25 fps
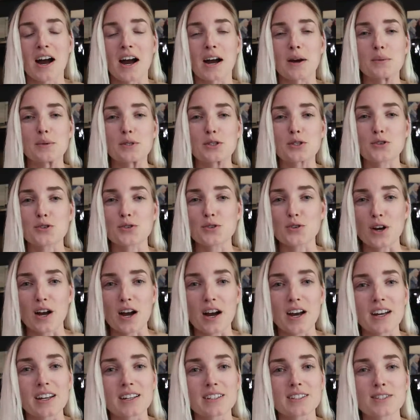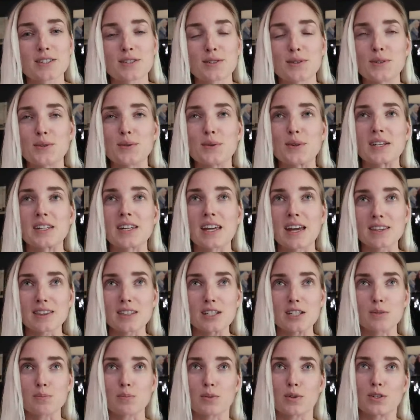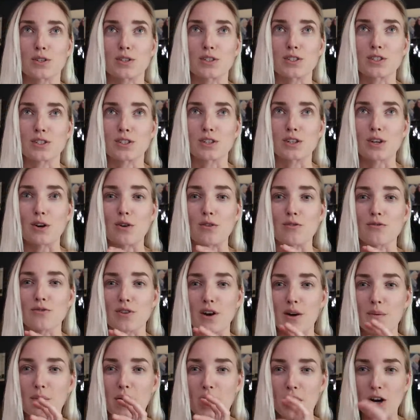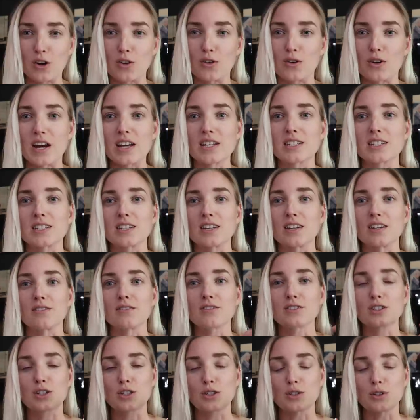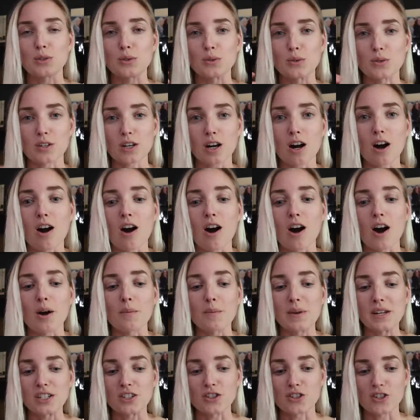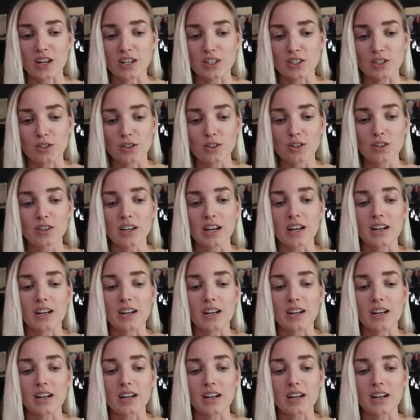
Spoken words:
I was trying to get this bird to go from aggressive to calm and gentle,